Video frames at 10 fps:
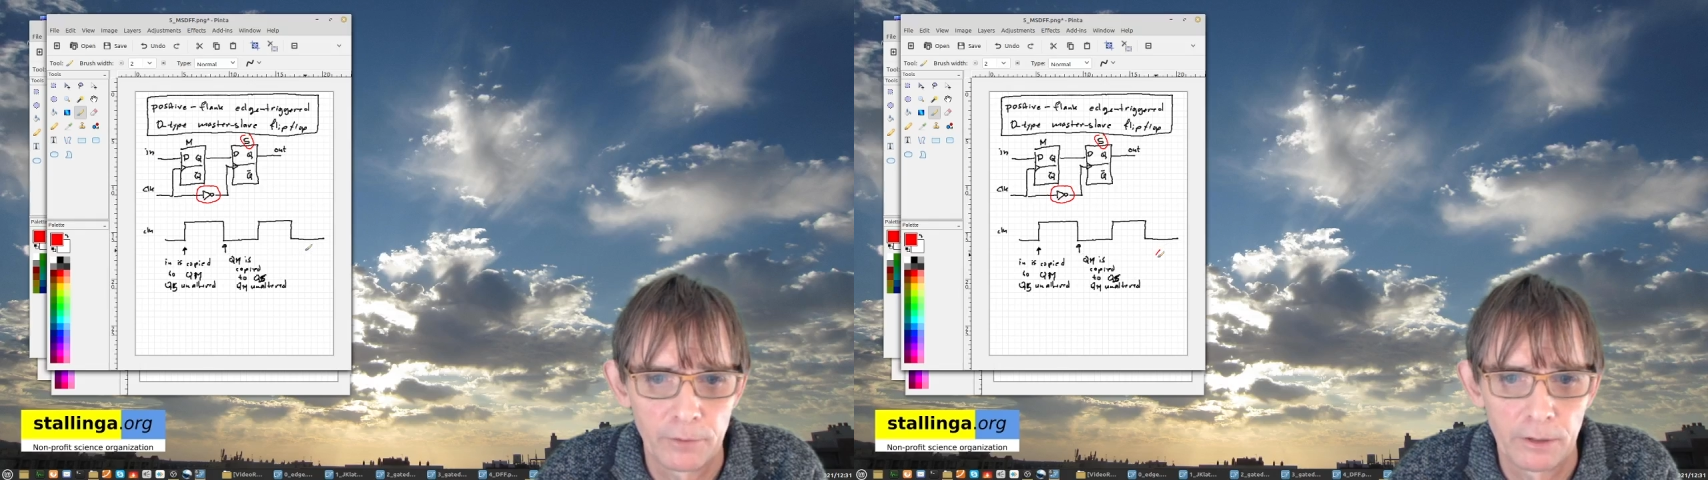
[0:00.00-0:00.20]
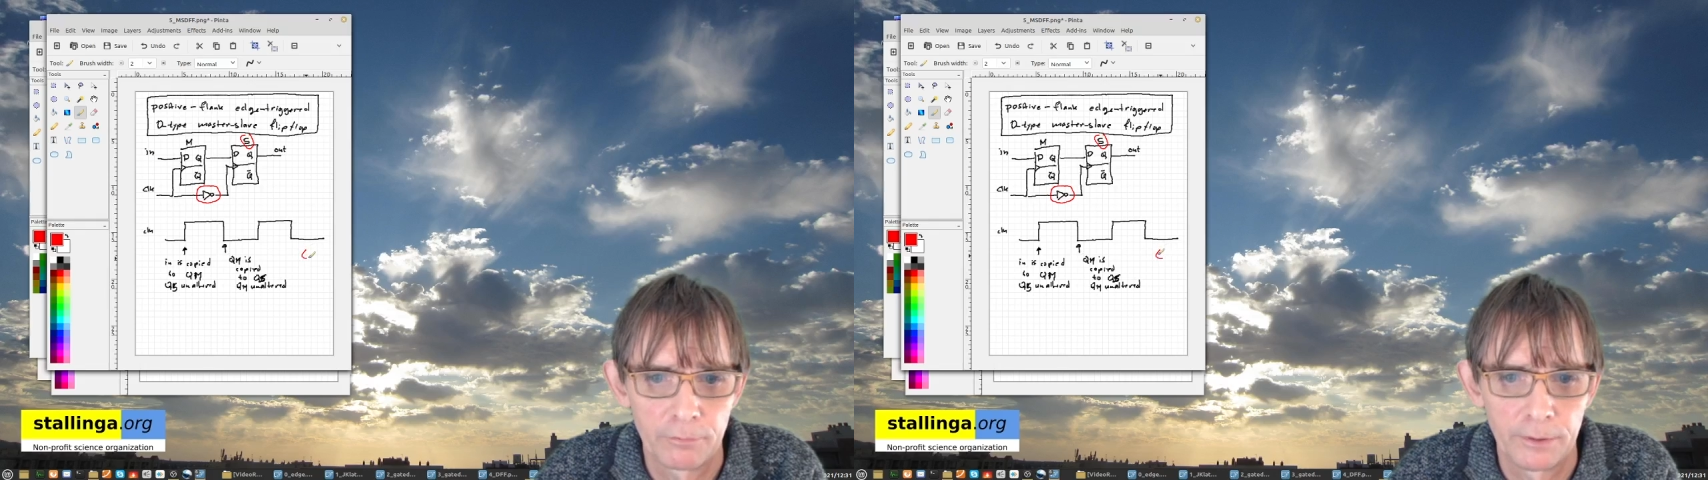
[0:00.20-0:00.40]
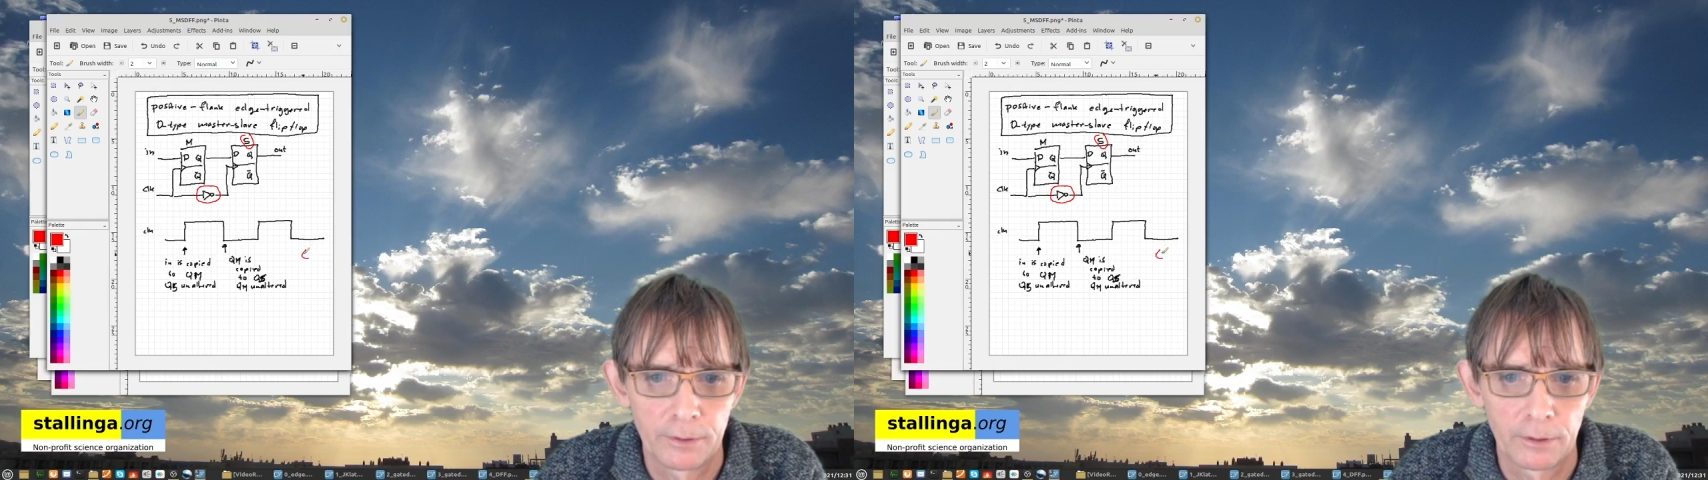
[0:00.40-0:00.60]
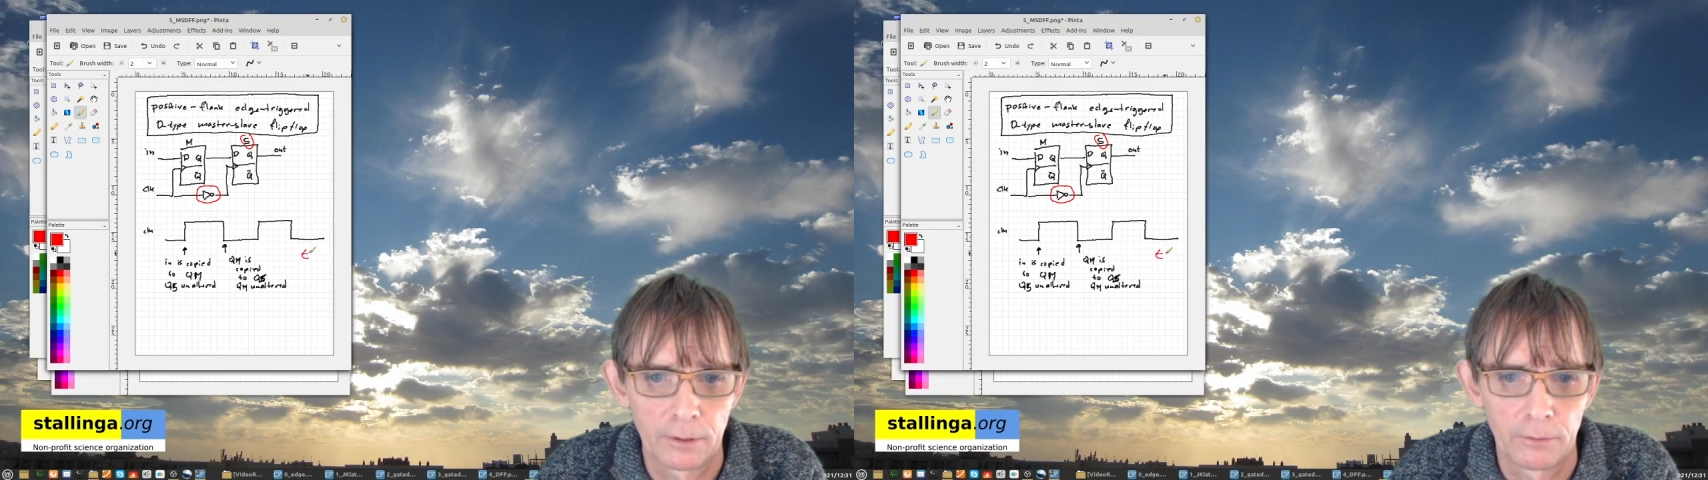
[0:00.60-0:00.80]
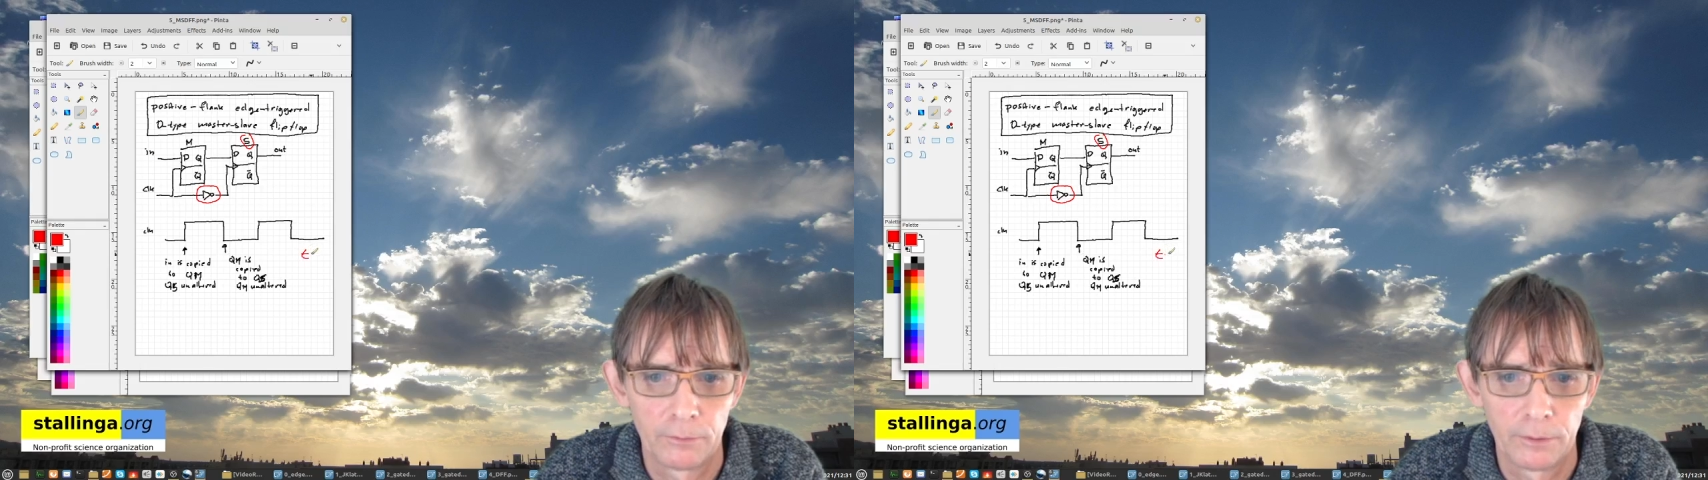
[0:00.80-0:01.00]
we have here
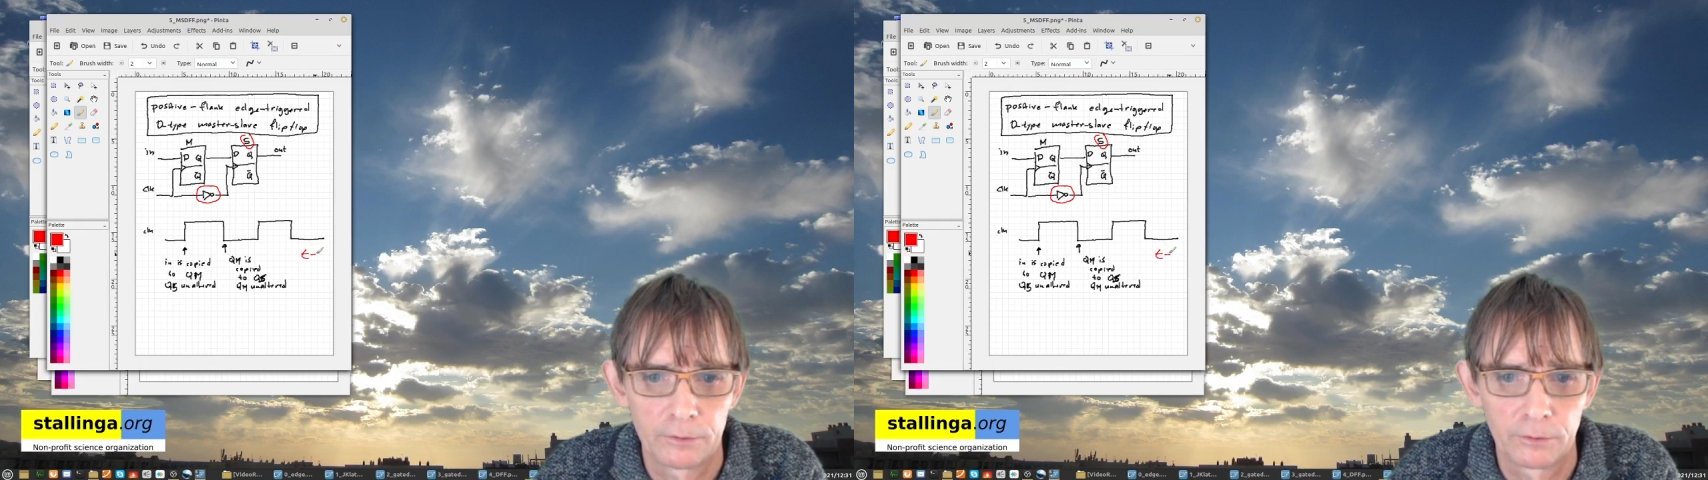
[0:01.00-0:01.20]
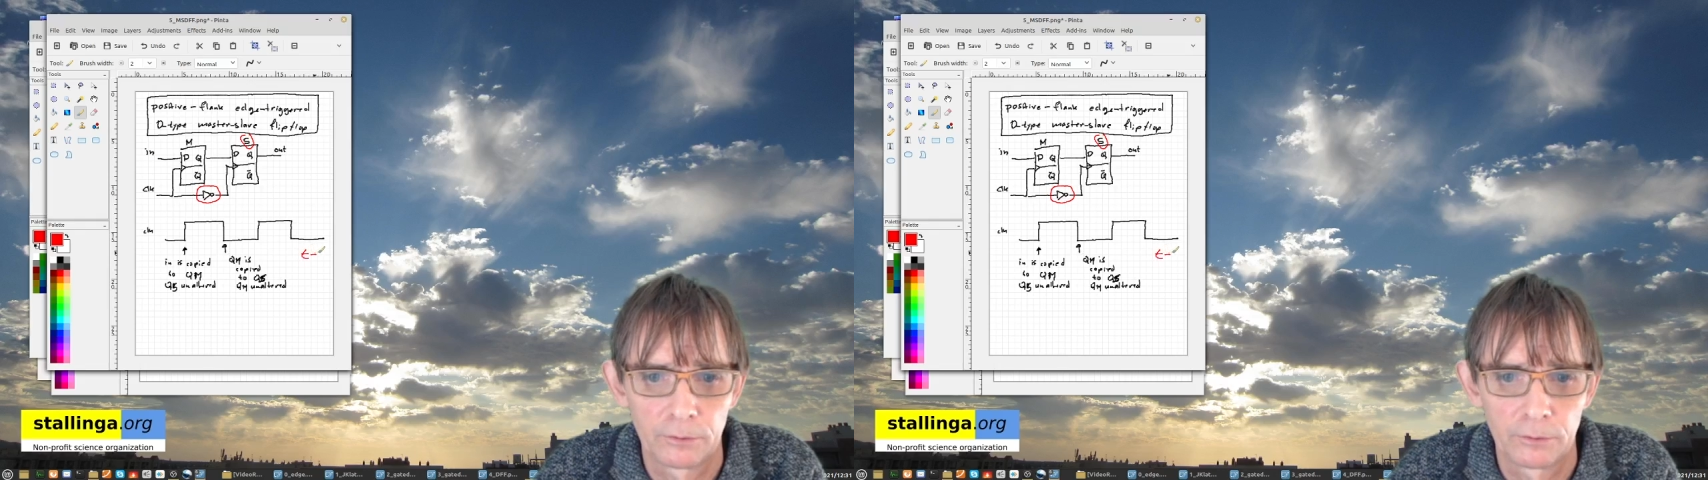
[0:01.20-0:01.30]
on this